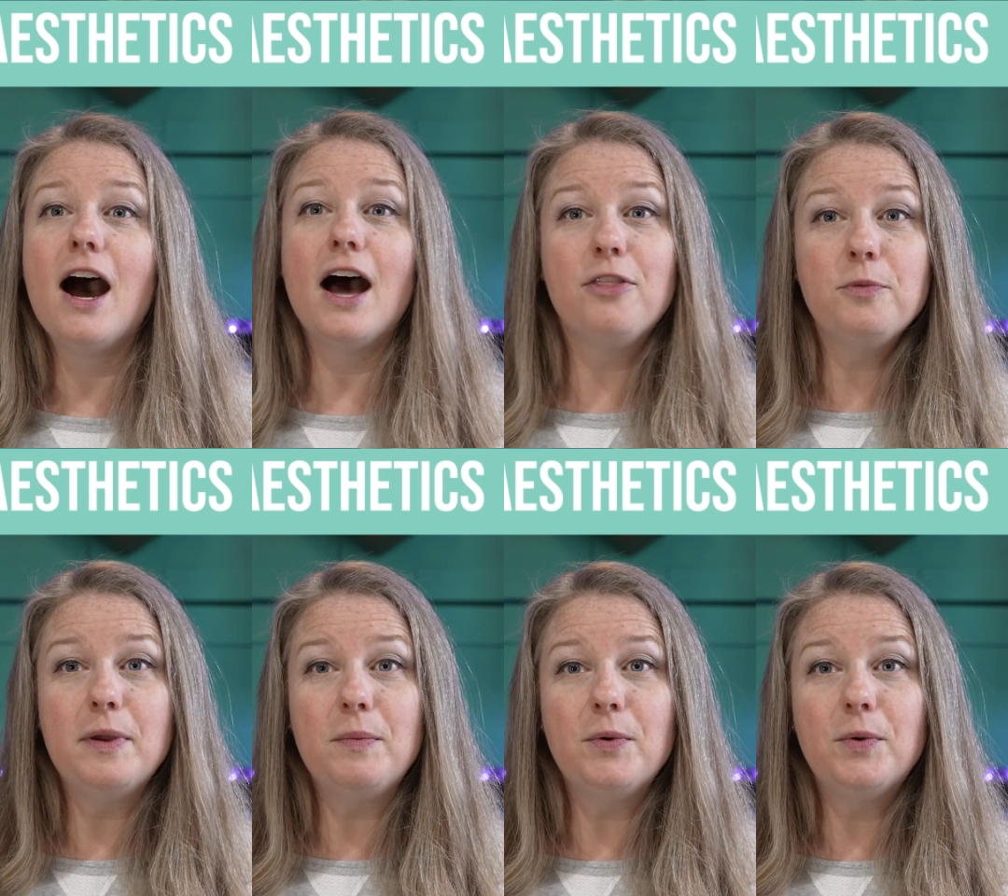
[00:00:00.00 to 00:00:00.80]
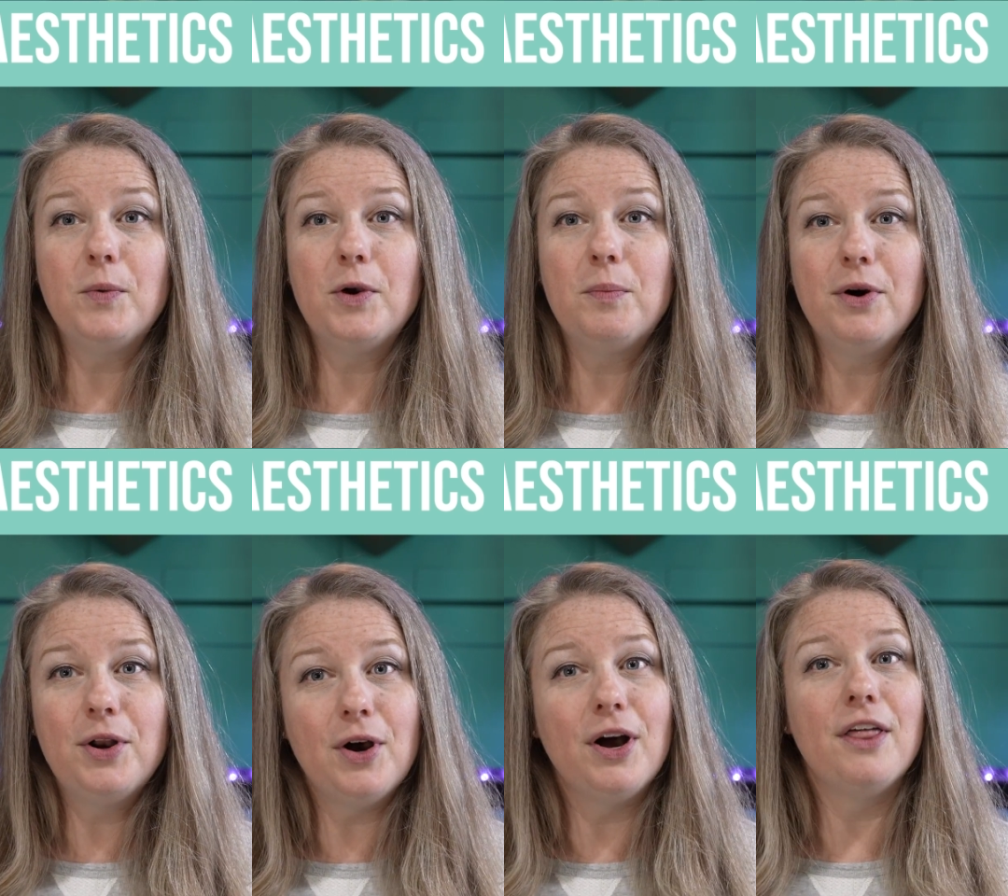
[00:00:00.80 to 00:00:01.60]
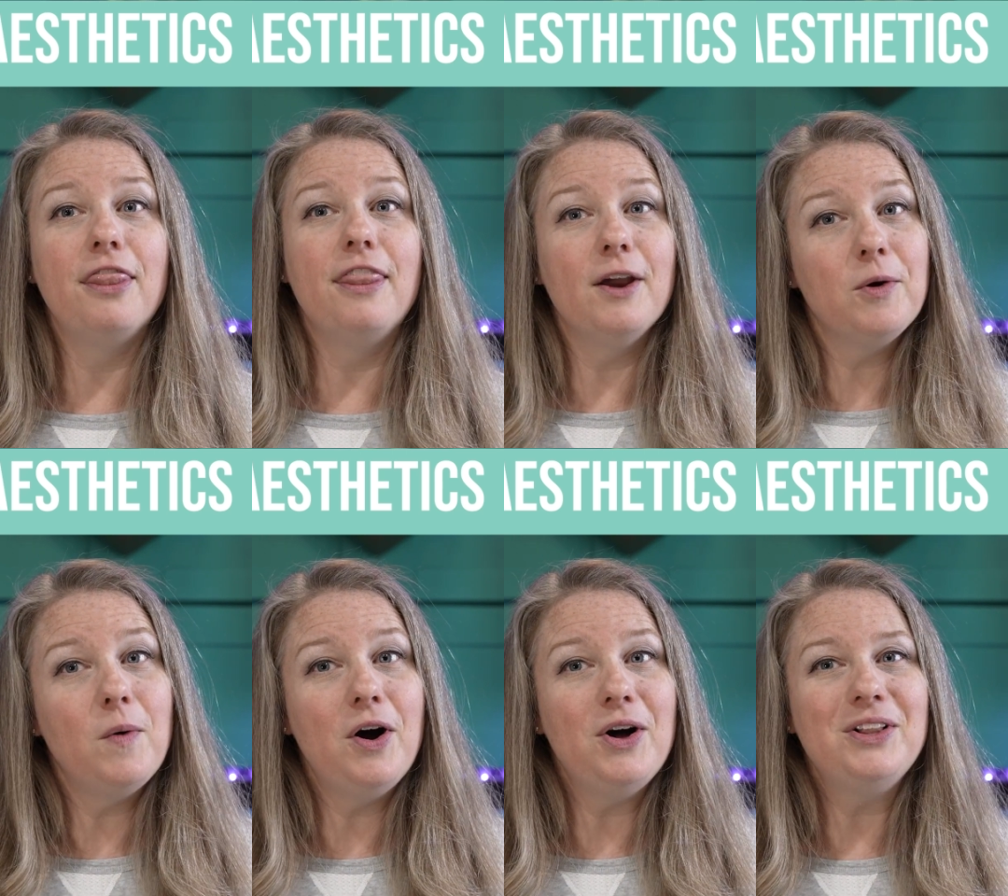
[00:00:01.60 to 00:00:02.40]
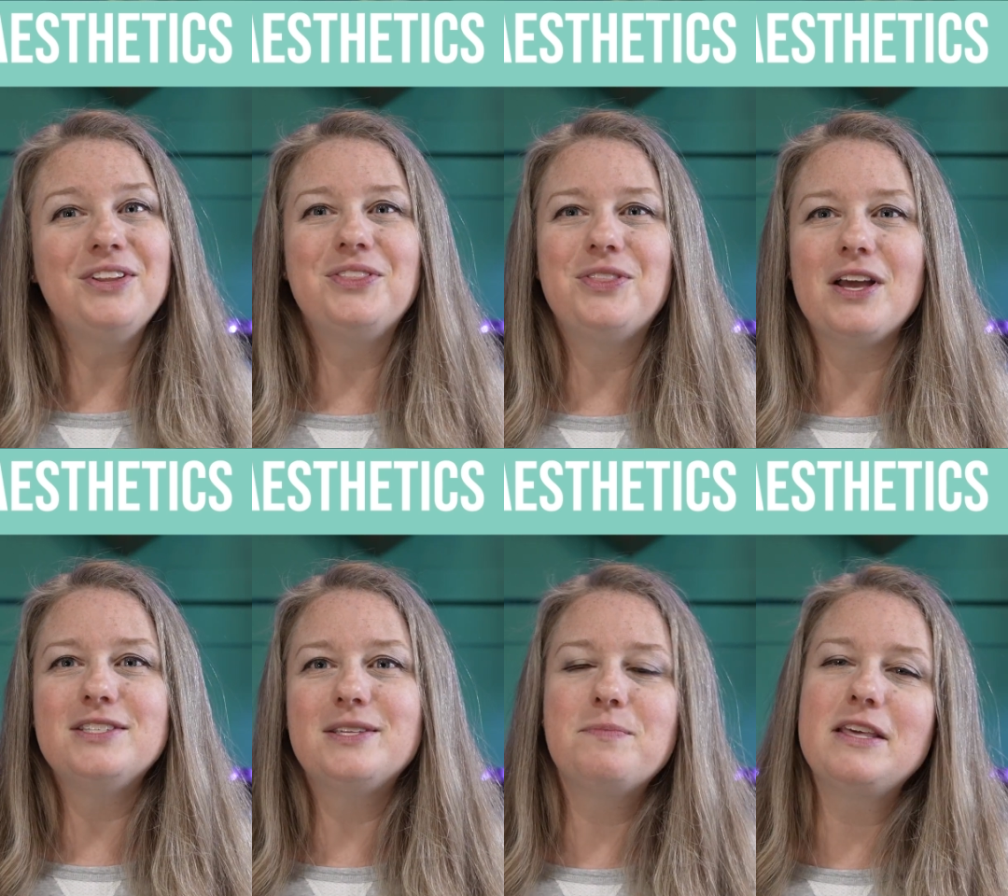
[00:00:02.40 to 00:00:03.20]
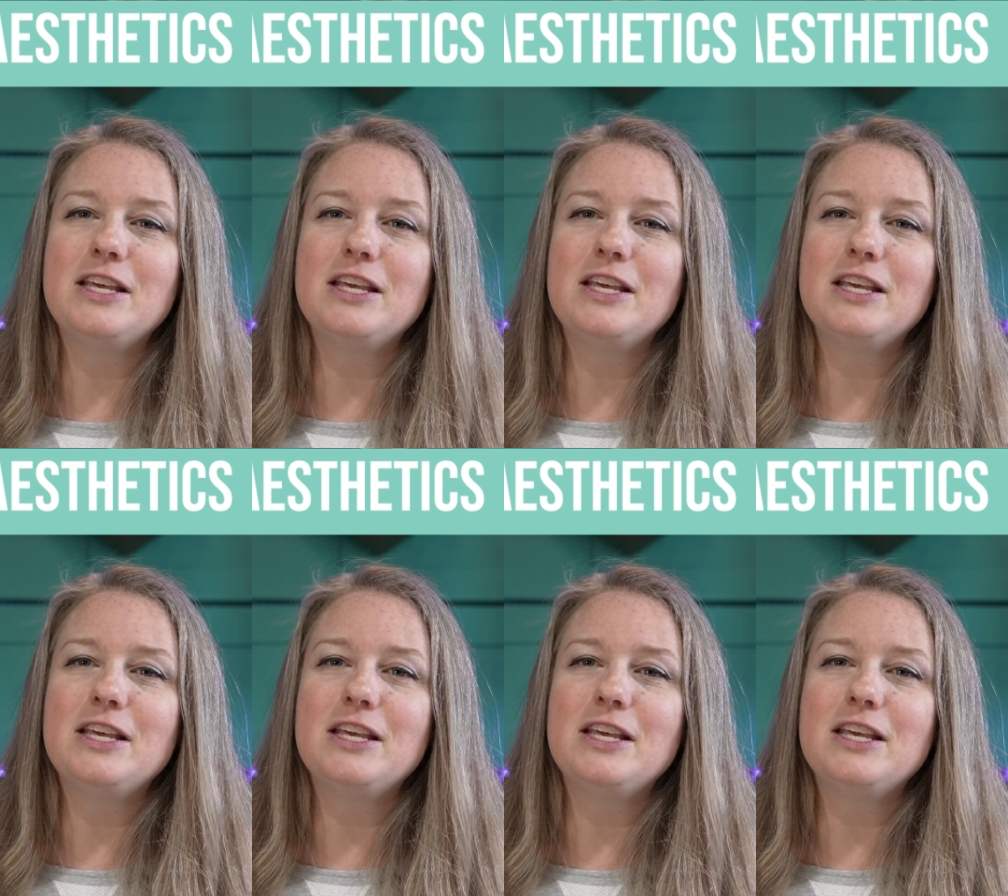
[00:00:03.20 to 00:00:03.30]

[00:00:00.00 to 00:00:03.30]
other people would want to put on their wall? That's something